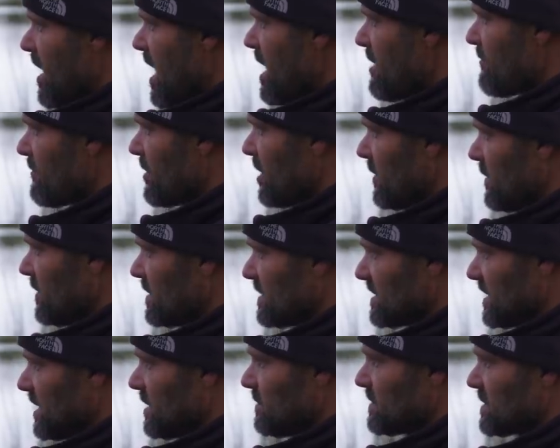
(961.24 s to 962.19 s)
area that
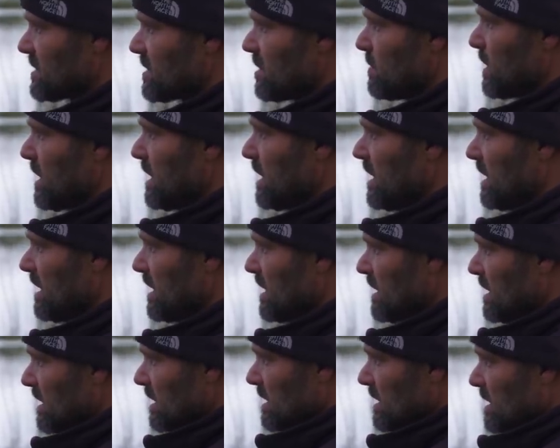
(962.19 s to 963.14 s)
seems to be,
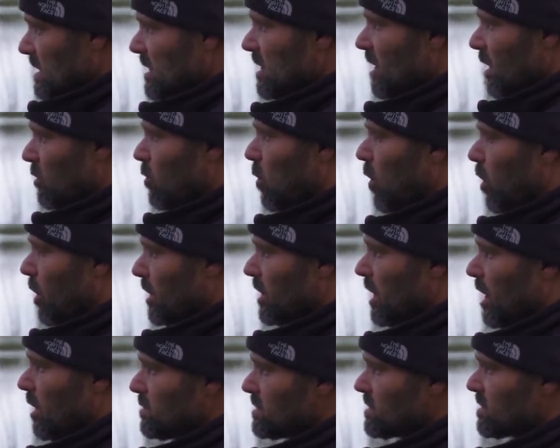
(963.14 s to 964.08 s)
you know, quite
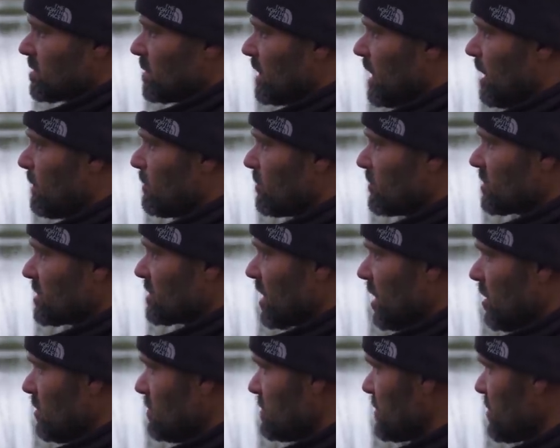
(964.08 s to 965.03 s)
close to a number of
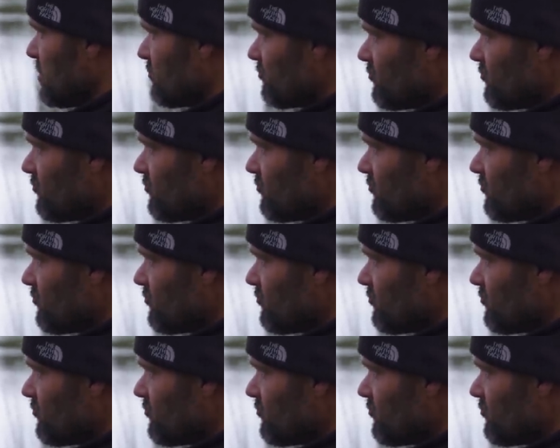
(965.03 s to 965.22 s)
shows, the